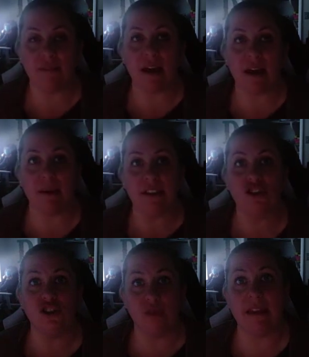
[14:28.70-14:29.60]
evaluate the
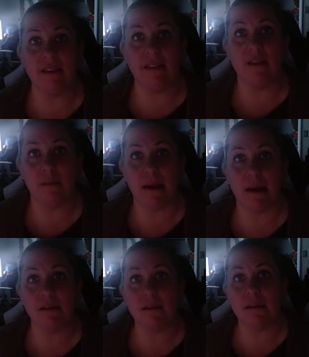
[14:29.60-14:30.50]
strength of the
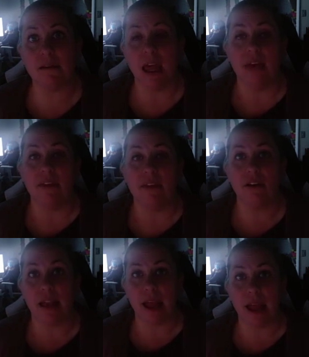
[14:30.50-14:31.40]
muscles that are
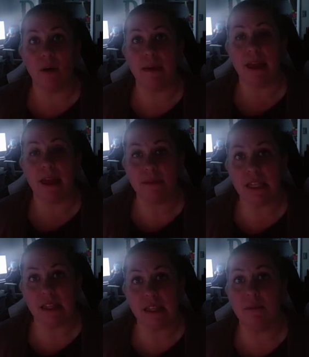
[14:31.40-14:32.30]
going to help empty the